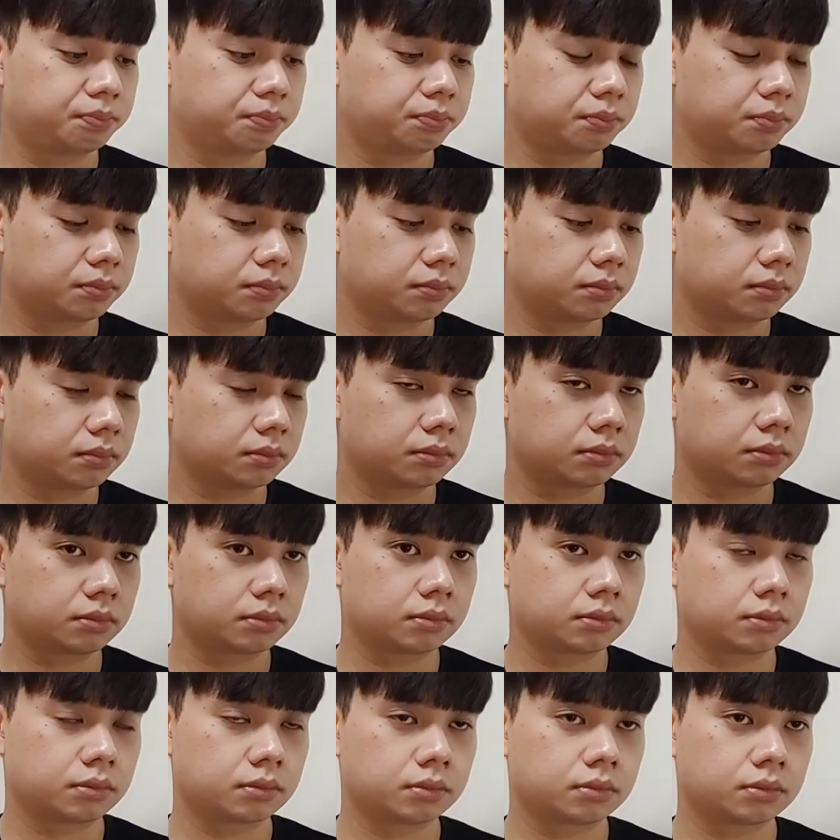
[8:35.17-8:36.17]

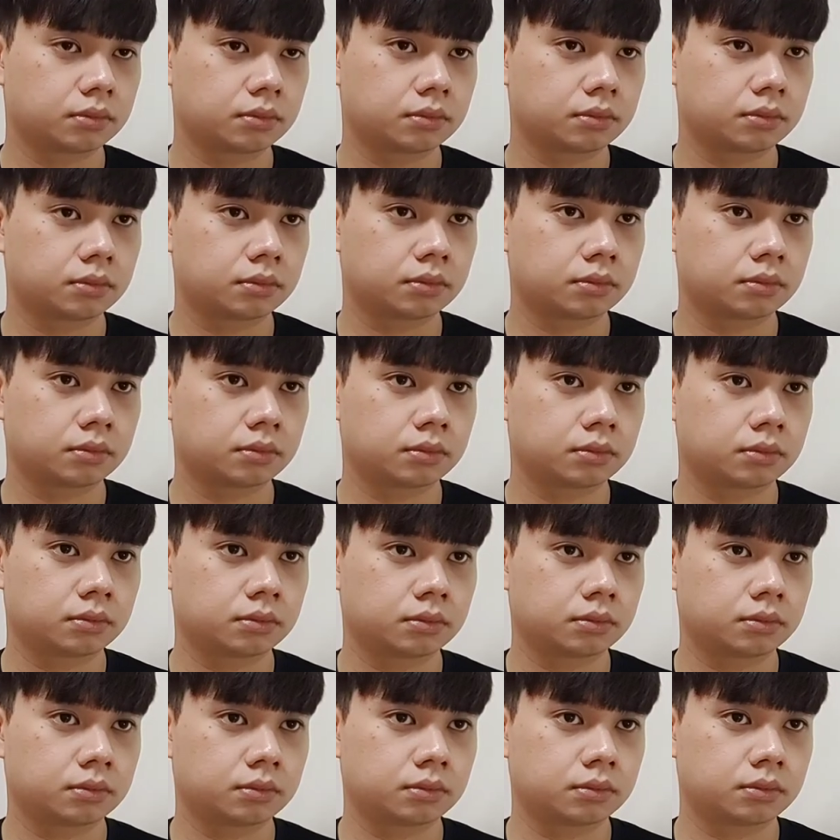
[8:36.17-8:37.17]

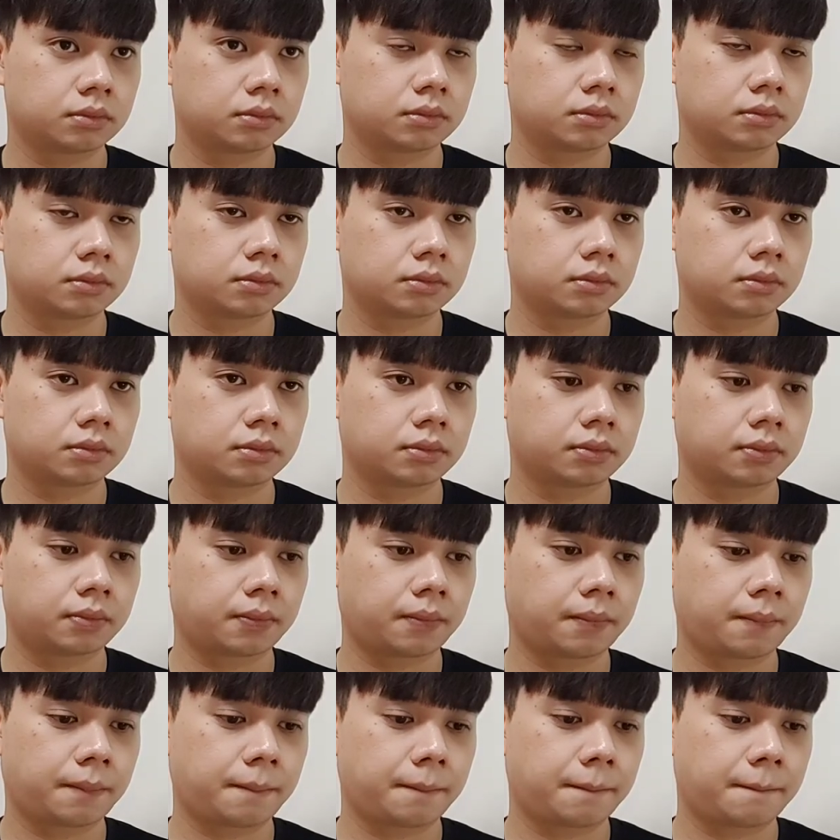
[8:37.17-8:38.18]

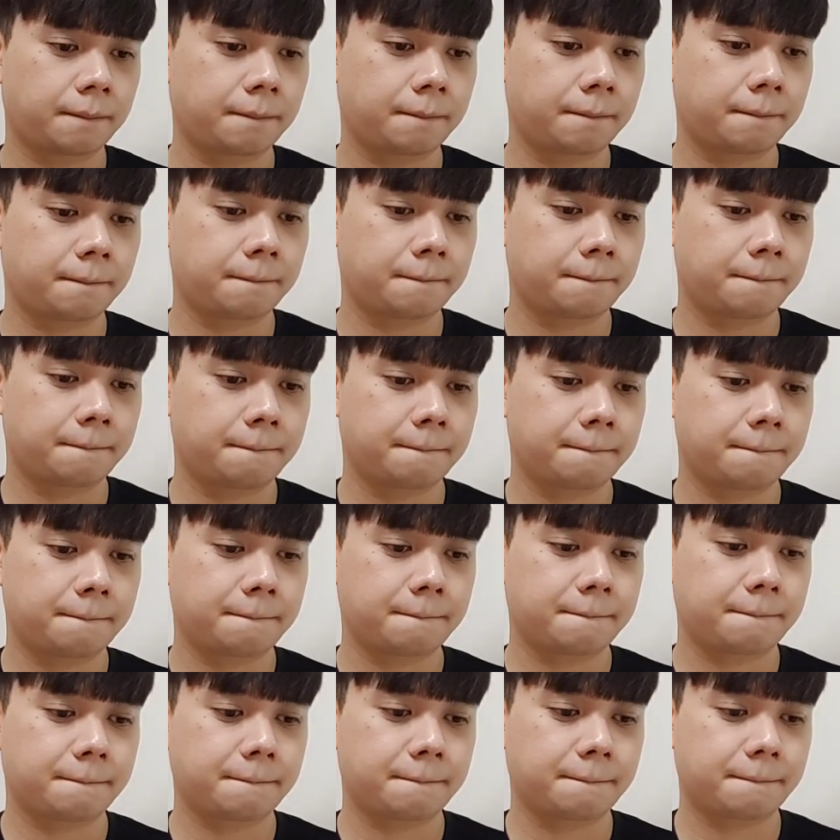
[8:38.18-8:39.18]

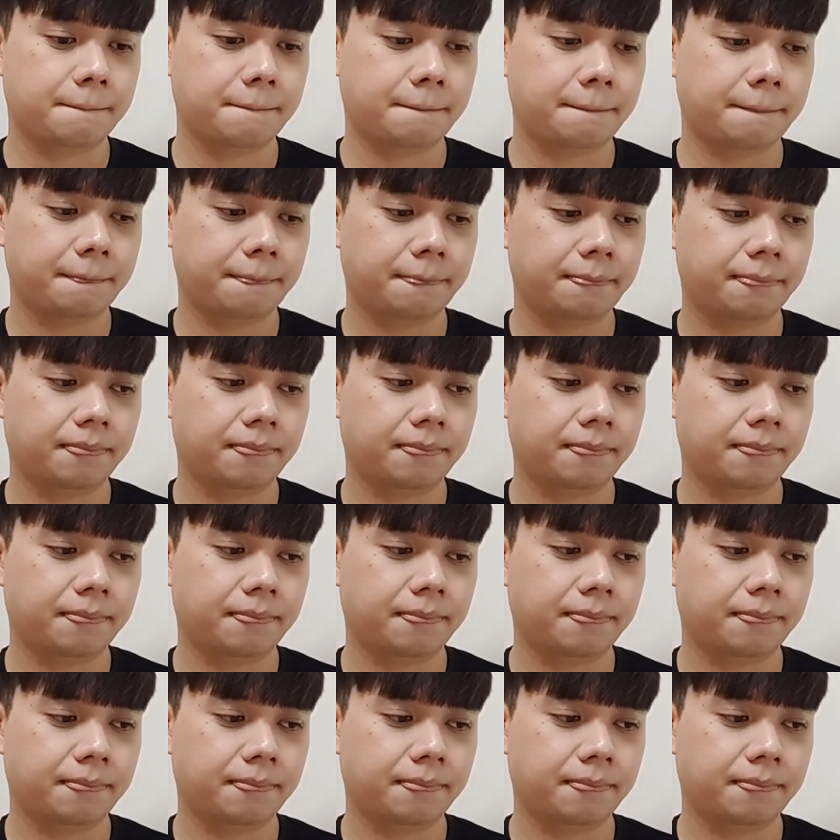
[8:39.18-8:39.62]
(silence)